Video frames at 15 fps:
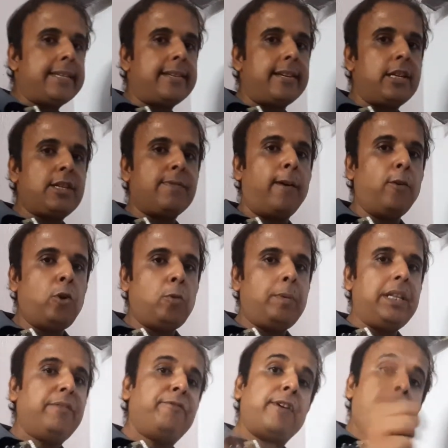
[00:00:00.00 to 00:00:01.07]
is found to be
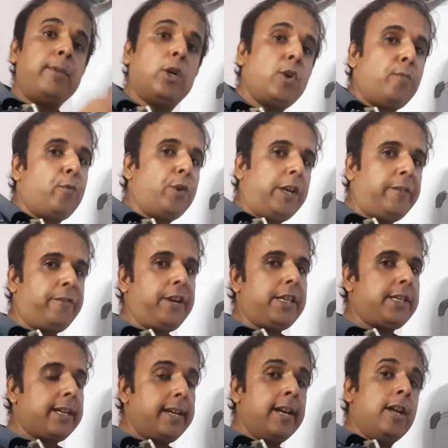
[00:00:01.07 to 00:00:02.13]
the pharmacophoric
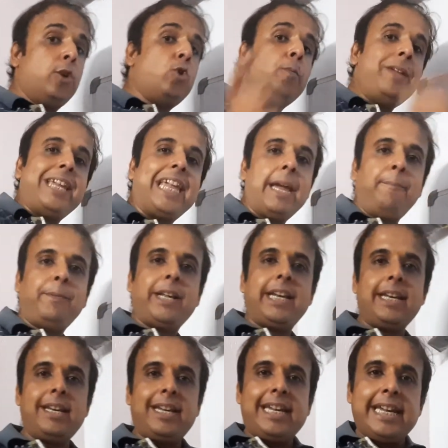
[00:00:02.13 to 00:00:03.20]
feature to be kept
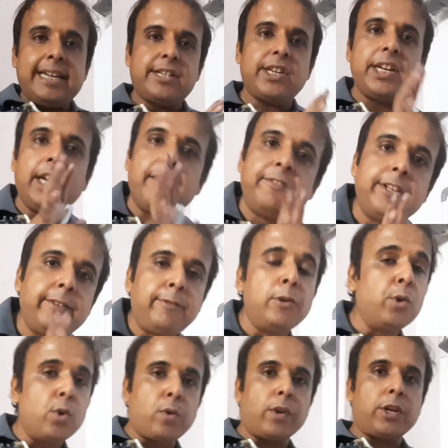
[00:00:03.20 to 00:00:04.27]
in each and every
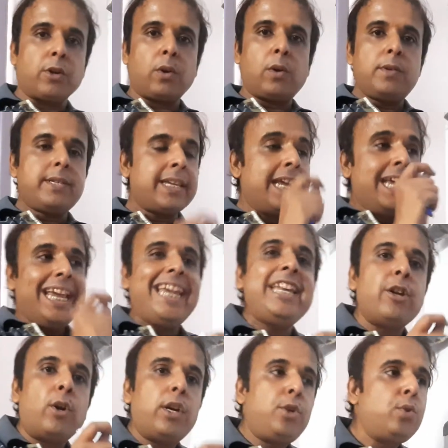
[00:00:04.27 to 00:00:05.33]
fluoroquinolones in
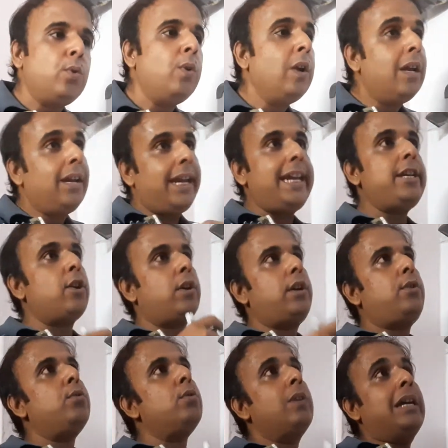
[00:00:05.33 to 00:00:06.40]
order to
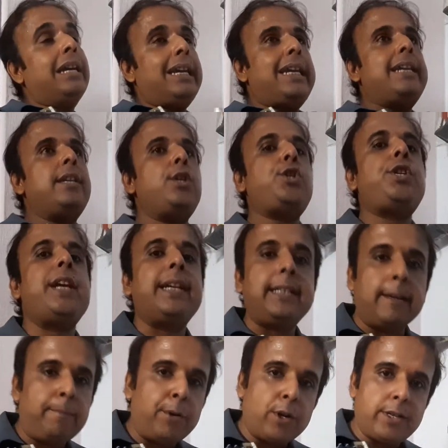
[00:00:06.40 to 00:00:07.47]
initiate the
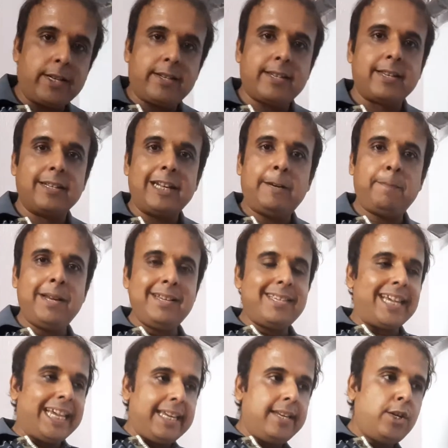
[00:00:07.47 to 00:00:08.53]
process. That means
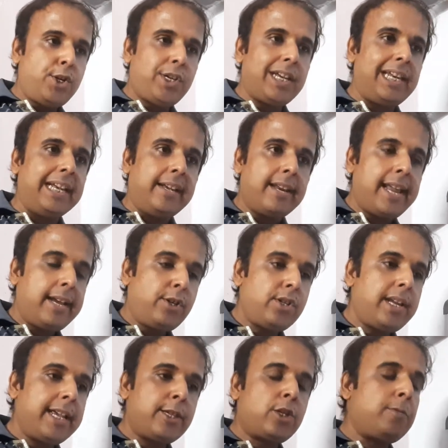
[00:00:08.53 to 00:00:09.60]
the initial interaction
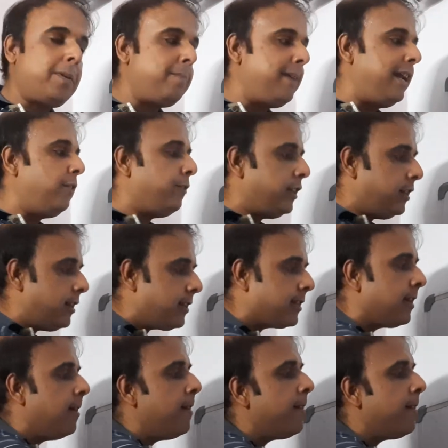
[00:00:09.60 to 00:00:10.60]
has to be made with this